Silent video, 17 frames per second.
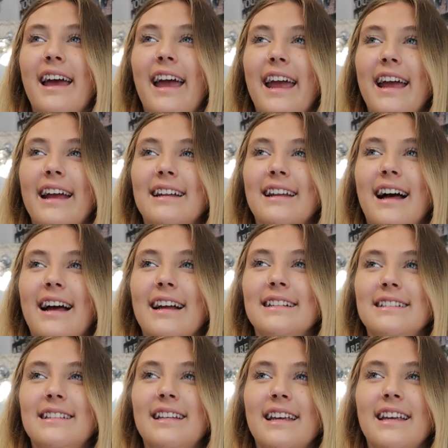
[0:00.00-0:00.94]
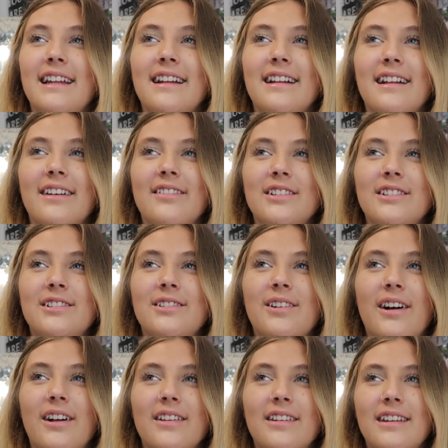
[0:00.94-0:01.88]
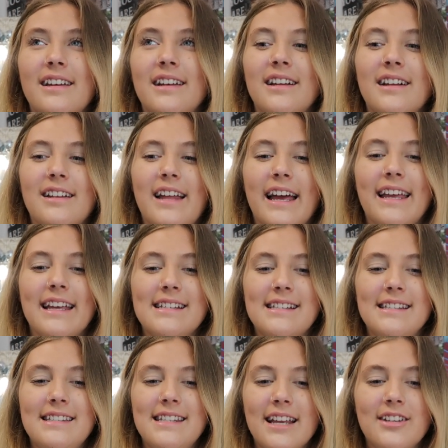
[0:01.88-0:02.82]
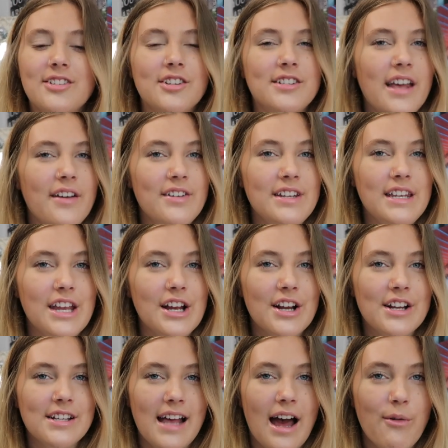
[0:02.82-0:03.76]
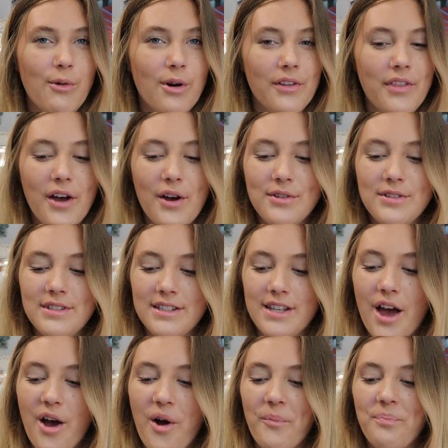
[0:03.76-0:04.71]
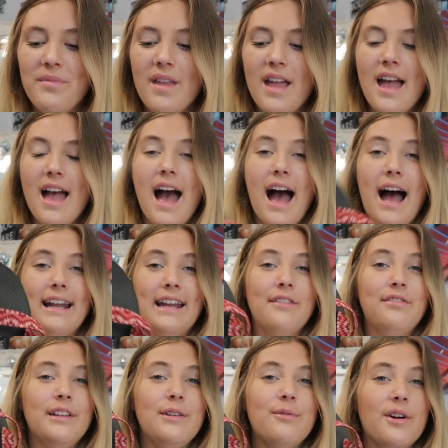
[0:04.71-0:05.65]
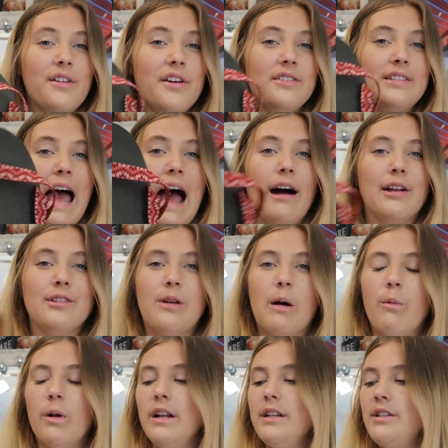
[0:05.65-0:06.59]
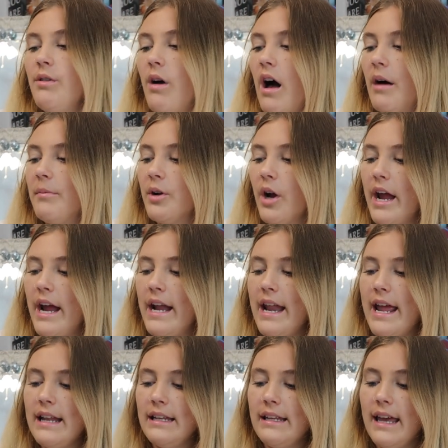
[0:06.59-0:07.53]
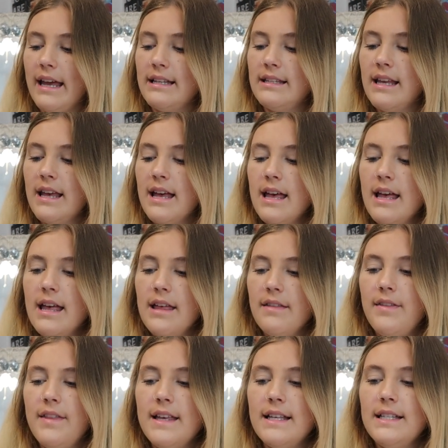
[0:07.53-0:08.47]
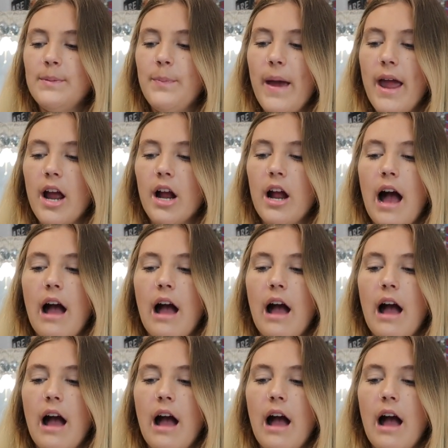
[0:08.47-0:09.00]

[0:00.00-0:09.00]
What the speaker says: 8, 9, 10, 11, 12, like 6 or 7 years I wore those. So I definitely wore those out. So I wanted to upgrade and get this pair.